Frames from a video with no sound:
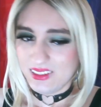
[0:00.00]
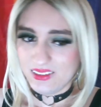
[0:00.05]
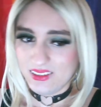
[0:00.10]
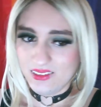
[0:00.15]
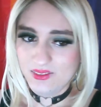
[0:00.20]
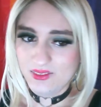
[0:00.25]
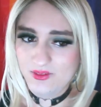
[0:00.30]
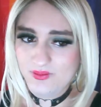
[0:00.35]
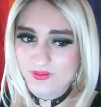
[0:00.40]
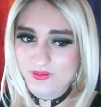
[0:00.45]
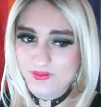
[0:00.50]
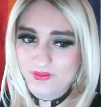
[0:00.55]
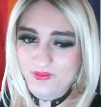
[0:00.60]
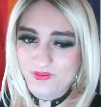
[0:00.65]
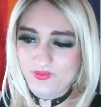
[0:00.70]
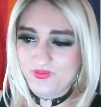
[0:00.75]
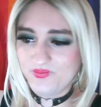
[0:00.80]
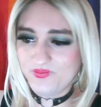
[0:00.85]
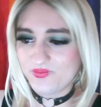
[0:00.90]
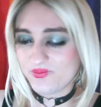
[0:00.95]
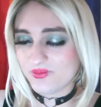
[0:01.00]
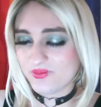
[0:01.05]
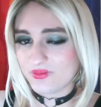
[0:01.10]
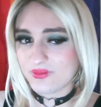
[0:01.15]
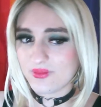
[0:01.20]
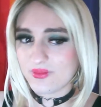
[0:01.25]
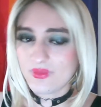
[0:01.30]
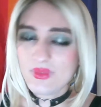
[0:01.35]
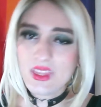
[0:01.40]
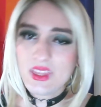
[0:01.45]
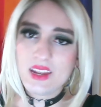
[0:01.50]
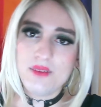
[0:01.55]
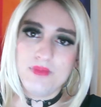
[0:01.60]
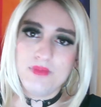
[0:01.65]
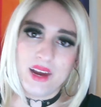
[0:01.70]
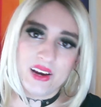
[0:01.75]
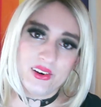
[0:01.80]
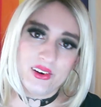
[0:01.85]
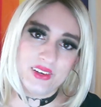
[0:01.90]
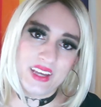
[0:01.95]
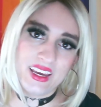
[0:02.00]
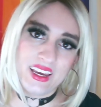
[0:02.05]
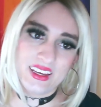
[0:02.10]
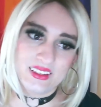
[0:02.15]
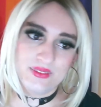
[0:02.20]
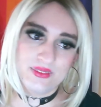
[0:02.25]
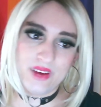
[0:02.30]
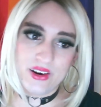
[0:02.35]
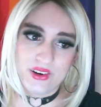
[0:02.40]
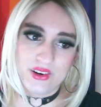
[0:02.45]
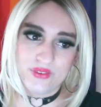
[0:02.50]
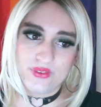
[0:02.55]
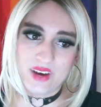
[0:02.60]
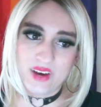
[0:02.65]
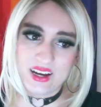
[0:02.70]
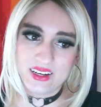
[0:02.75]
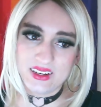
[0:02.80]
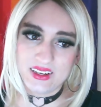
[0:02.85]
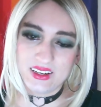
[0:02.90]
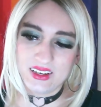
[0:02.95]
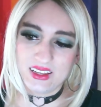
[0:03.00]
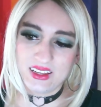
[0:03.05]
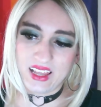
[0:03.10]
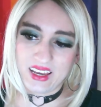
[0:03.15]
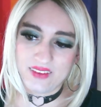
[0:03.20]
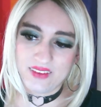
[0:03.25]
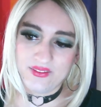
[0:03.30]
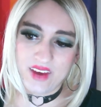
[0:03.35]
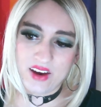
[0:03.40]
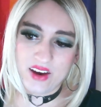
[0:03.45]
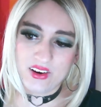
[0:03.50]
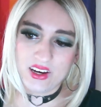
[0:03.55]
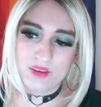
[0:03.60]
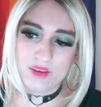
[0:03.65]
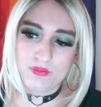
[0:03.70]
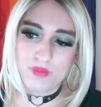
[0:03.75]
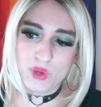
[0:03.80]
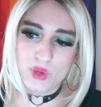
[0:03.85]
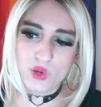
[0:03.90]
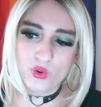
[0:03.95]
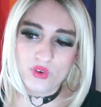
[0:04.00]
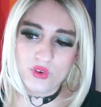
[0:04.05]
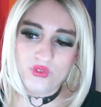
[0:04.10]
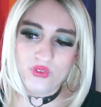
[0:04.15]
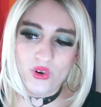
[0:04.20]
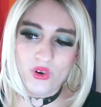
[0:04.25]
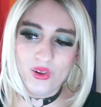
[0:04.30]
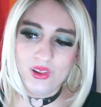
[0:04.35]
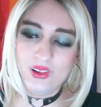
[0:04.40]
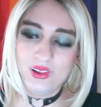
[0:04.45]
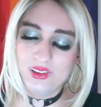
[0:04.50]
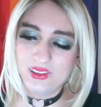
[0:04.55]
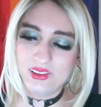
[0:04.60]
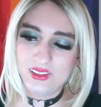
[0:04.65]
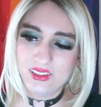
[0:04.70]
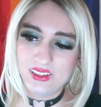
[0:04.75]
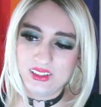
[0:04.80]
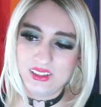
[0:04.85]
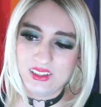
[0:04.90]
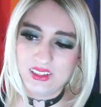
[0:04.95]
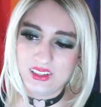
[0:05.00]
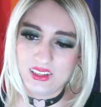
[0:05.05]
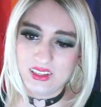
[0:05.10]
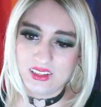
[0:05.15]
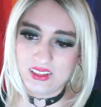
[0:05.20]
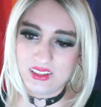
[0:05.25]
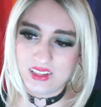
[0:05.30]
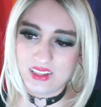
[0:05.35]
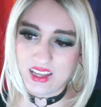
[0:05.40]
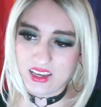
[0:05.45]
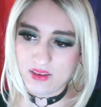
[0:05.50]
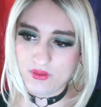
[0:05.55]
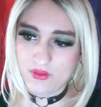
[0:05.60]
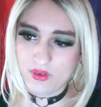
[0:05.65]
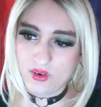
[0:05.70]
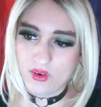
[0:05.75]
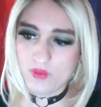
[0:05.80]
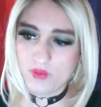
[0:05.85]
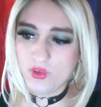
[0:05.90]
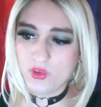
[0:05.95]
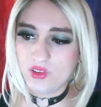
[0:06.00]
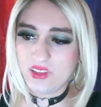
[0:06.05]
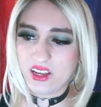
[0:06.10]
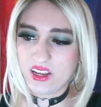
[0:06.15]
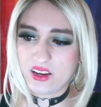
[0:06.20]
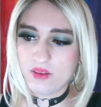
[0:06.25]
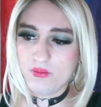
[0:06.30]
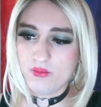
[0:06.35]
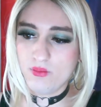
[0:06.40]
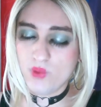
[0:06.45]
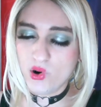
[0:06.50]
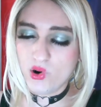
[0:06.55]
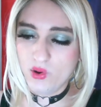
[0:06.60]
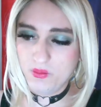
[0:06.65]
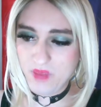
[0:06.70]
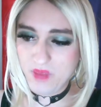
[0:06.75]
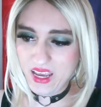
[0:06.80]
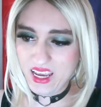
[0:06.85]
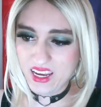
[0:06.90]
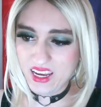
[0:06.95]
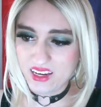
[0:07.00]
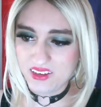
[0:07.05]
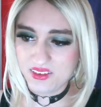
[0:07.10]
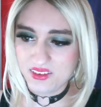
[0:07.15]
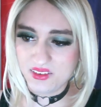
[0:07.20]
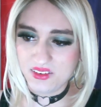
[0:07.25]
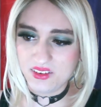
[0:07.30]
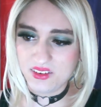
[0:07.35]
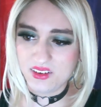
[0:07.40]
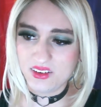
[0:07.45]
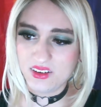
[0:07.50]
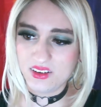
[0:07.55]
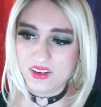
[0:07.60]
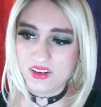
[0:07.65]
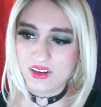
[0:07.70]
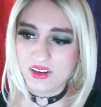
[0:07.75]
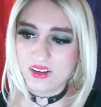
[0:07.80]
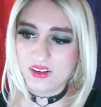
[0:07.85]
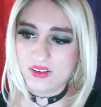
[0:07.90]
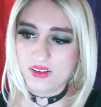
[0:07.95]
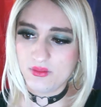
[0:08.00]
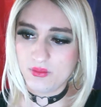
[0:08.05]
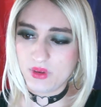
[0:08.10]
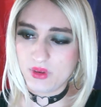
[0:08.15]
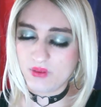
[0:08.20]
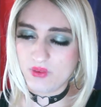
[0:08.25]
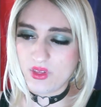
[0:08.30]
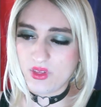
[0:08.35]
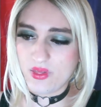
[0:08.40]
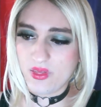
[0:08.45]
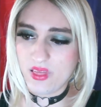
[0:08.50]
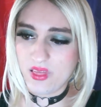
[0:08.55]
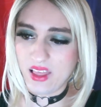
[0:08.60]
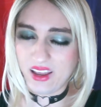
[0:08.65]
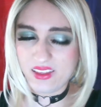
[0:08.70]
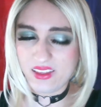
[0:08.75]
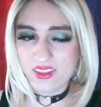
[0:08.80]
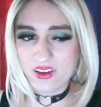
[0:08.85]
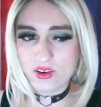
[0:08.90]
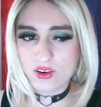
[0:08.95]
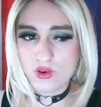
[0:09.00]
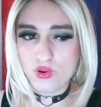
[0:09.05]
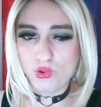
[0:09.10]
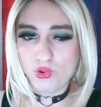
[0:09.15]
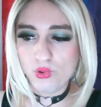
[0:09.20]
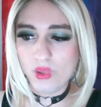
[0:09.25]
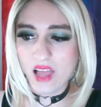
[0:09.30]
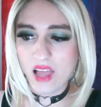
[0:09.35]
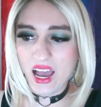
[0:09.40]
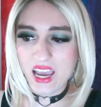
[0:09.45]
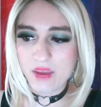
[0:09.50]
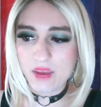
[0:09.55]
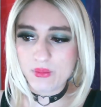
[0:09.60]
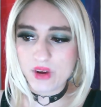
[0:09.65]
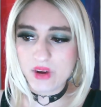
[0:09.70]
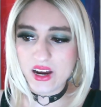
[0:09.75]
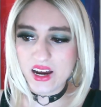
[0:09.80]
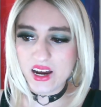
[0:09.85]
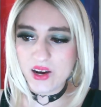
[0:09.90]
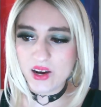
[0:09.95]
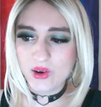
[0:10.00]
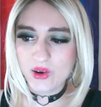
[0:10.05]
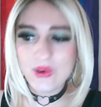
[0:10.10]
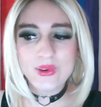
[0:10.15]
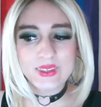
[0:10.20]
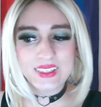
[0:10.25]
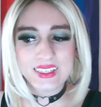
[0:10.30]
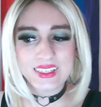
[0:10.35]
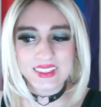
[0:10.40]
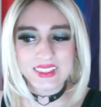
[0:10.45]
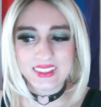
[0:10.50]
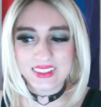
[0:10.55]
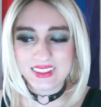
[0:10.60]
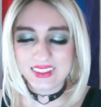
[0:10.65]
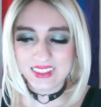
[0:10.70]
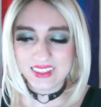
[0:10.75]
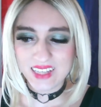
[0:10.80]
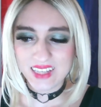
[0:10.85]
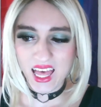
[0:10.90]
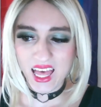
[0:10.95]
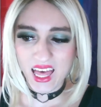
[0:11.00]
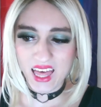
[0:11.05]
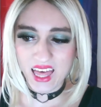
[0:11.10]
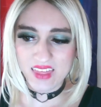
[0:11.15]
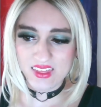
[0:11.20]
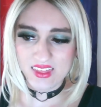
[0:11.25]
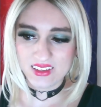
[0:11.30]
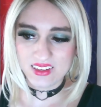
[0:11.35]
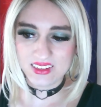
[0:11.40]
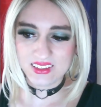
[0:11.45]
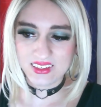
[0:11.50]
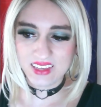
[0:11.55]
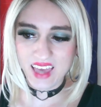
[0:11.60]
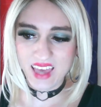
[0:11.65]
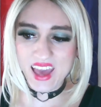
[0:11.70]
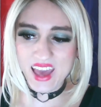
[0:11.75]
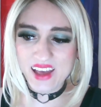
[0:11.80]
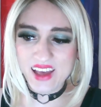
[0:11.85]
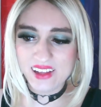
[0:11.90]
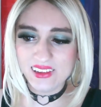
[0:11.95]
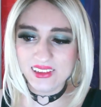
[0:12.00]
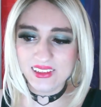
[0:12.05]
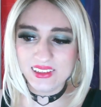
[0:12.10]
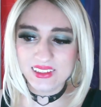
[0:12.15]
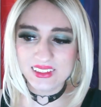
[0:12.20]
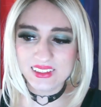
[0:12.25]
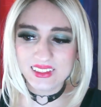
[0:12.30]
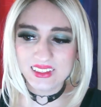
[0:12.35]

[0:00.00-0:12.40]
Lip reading: Milotic is very fun, like very beautiful. It's like almost like a mermaid, but with like the cool eyebrows and the scales.